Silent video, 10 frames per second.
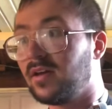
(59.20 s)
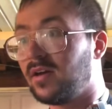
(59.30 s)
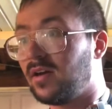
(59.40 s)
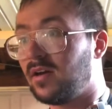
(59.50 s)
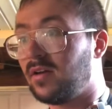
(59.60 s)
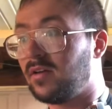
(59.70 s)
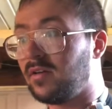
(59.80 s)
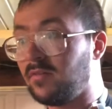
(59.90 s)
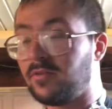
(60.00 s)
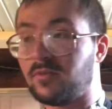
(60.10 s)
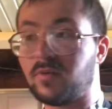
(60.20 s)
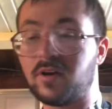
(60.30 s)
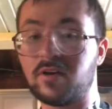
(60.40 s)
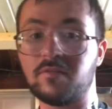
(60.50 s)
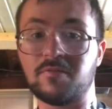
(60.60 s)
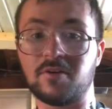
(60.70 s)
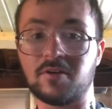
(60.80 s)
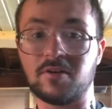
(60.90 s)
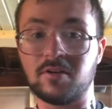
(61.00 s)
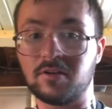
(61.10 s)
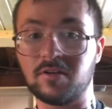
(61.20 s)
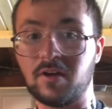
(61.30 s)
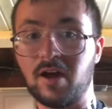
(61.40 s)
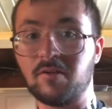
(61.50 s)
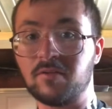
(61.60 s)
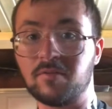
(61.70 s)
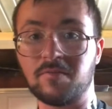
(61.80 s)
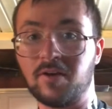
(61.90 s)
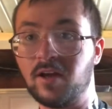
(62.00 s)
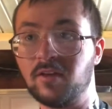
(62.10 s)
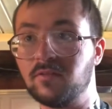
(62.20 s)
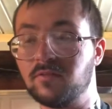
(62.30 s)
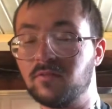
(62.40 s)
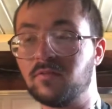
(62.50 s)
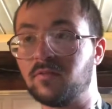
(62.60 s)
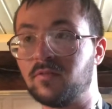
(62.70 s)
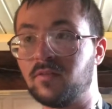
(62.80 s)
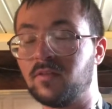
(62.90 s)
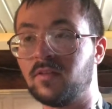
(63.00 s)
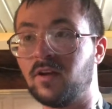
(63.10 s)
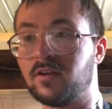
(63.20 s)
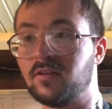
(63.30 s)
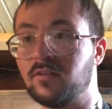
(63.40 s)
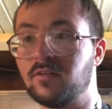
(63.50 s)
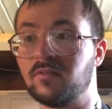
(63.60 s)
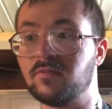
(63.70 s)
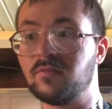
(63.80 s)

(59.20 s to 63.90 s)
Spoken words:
If you're wearing it for a good hour, it's fine. It's not going to do